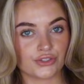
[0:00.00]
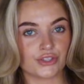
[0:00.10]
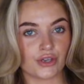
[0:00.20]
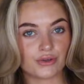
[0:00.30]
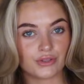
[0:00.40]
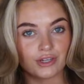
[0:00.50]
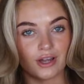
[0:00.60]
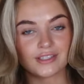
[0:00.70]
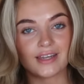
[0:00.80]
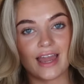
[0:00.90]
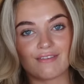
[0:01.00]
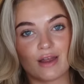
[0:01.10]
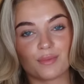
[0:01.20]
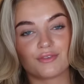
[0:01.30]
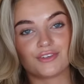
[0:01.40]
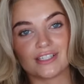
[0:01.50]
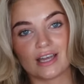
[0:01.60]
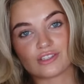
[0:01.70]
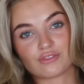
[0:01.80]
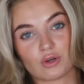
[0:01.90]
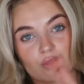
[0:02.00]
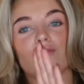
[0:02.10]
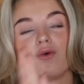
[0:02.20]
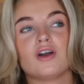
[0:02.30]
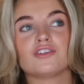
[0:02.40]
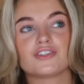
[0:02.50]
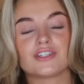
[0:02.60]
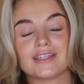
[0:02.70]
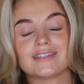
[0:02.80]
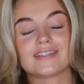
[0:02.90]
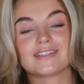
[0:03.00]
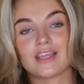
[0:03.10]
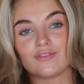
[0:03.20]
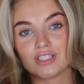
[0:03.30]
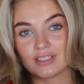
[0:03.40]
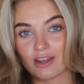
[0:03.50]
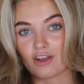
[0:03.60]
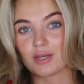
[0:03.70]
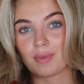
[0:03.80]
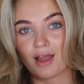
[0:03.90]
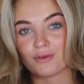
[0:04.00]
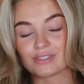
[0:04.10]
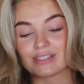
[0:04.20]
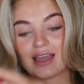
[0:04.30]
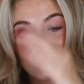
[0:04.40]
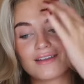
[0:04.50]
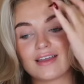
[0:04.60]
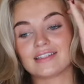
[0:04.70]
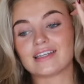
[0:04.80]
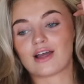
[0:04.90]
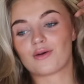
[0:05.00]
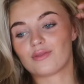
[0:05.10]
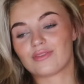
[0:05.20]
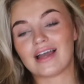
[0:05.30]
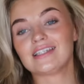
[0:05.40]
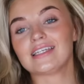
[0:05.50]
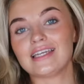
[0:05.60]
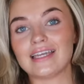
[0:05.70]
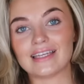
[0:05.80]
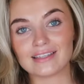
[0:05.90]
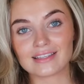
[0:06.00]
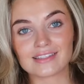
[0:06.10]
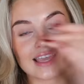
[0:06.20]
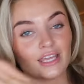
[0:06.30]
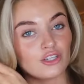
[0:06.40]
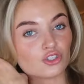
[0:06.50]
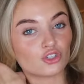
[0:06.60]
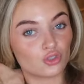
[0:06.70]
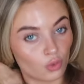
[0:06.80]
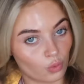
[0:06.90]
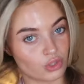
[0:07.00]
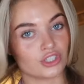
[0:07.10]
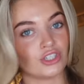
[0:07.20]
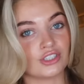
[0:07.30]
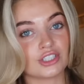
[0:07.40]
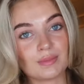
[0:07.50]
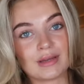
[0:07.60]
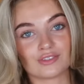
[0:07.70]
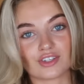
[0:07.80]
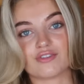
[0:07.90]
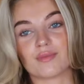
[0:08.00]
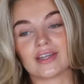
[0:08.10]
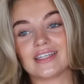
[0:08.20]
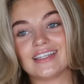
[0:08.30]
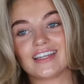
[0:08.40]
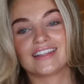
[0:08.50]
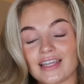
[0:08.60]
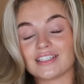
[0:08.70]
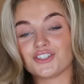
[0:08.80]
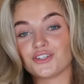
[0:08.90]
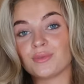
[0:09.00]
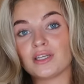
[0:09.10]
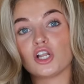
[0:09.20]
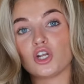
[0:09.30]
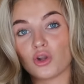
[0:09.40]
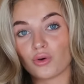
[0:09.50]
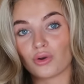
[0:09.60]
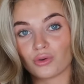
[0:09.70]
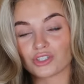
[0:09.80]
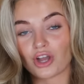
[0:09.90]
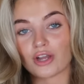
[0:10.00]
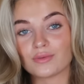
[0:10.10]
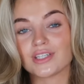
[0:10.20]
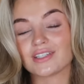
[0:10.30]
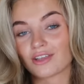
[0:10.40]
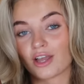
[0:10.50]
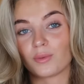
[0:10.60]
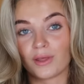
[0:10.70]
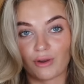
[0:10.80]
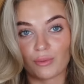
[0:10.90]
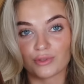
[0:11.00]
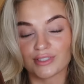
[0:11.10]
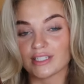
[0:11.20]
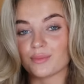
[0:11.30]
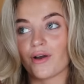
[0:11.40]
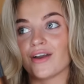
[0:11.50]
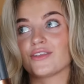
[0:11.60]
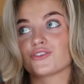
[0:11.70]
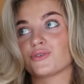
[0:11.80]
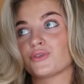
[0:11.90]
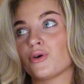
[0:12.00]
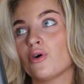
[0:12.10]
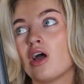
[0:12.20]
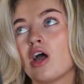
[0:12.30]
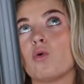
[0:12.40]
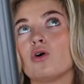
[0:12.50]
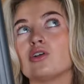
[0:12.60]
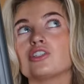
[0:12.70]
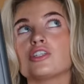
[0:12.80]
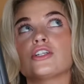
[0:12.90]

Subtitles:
So the Dyson Airwrap retails for £479. Now that is an extortionate amount of money, and it took me a long time to decide whether I wanted to buy this or not. What